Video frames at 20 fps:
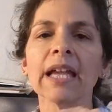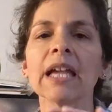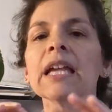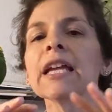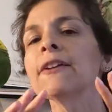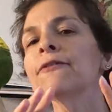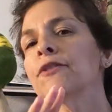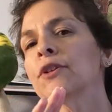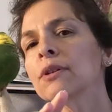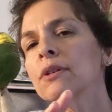
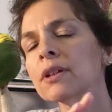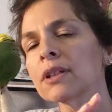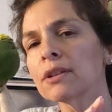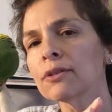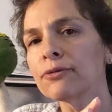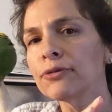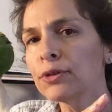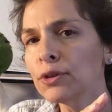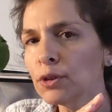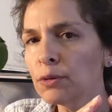if you look at
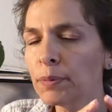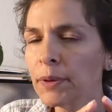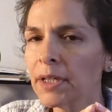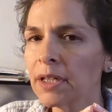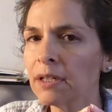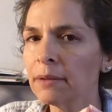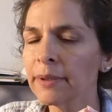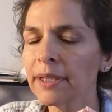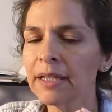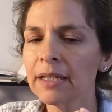the food
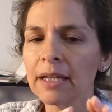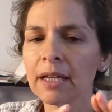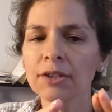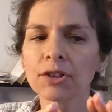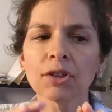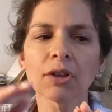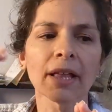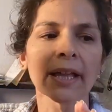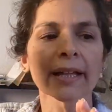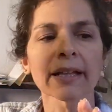pyramid
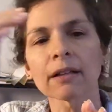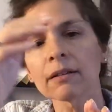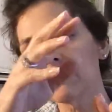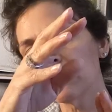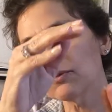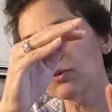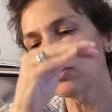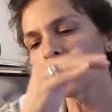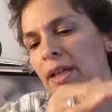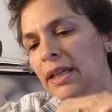and you're like,
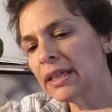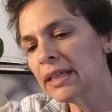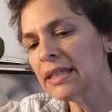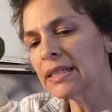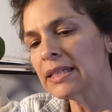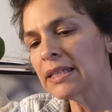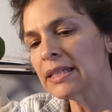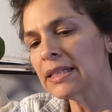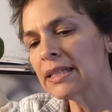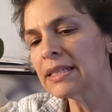we
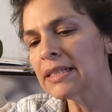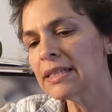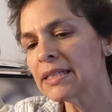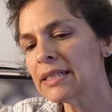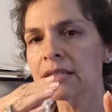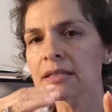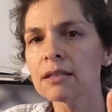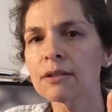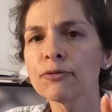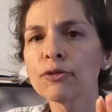need to eat these
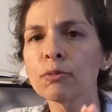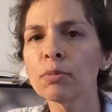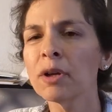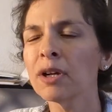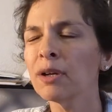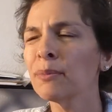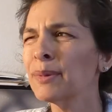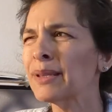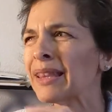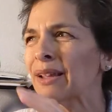things in the food
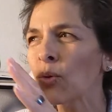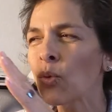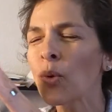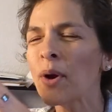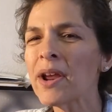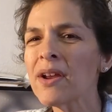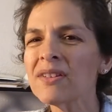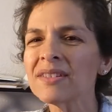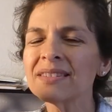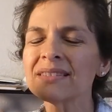pyramid, like
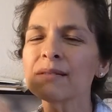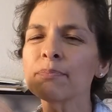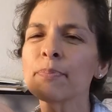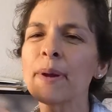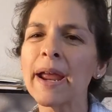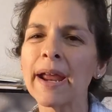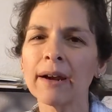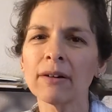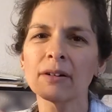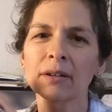where's the
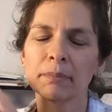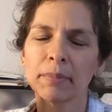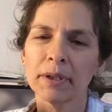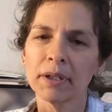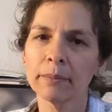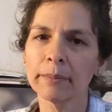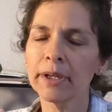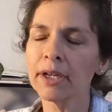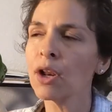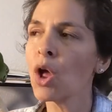parrot
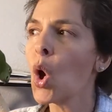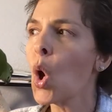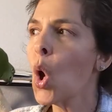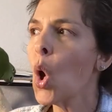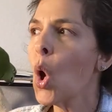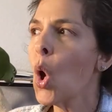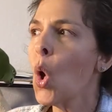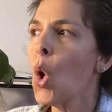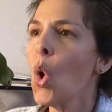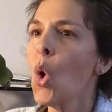pyramid?
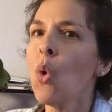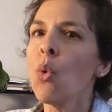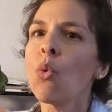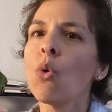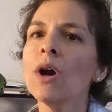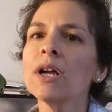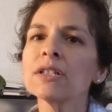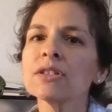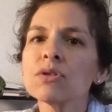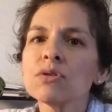
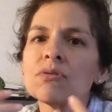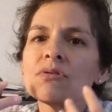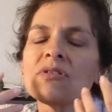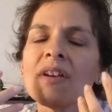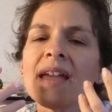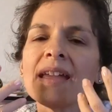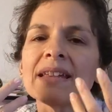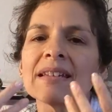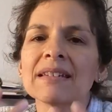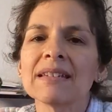What do
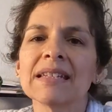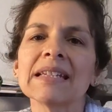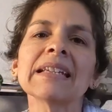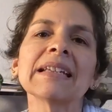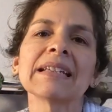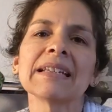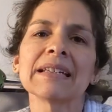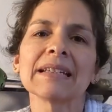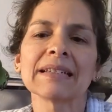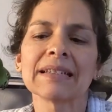they
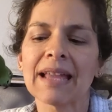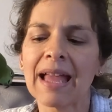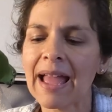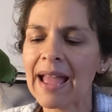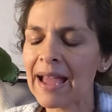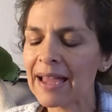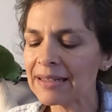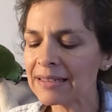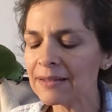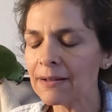need?
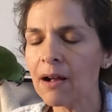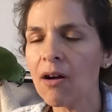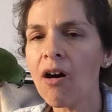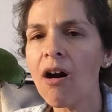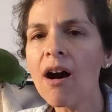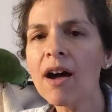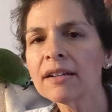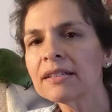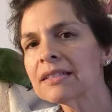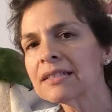And
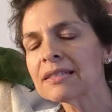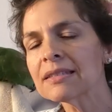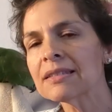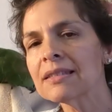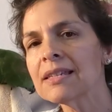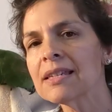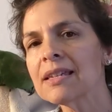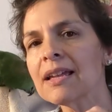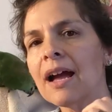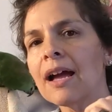
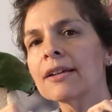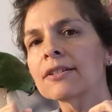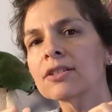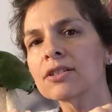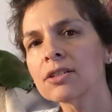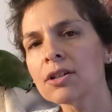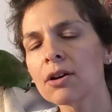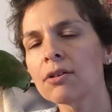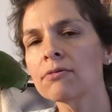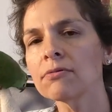honestly, I
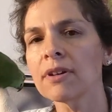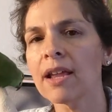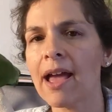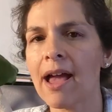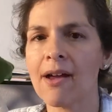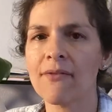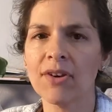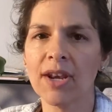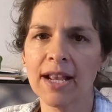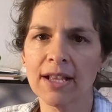don't
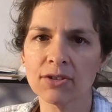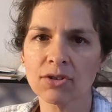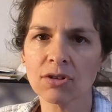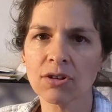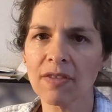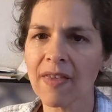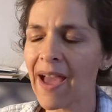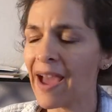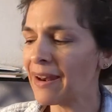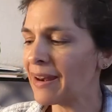have an answer
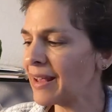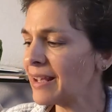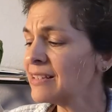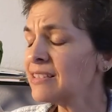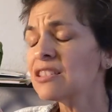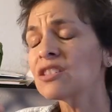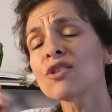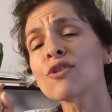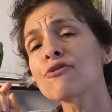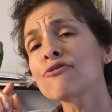to that.
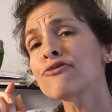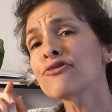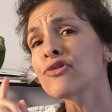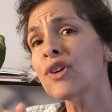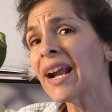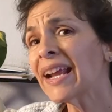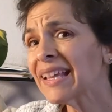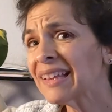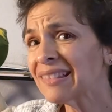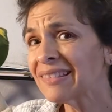And so
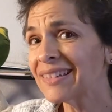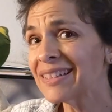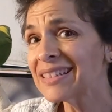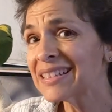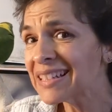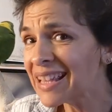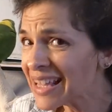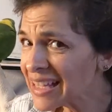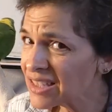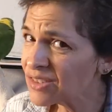frankly,
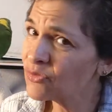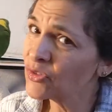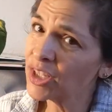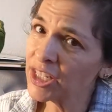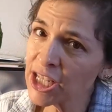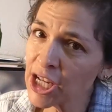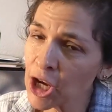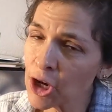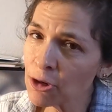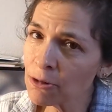today's
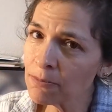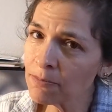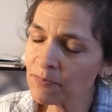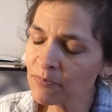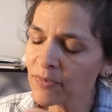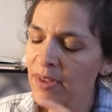video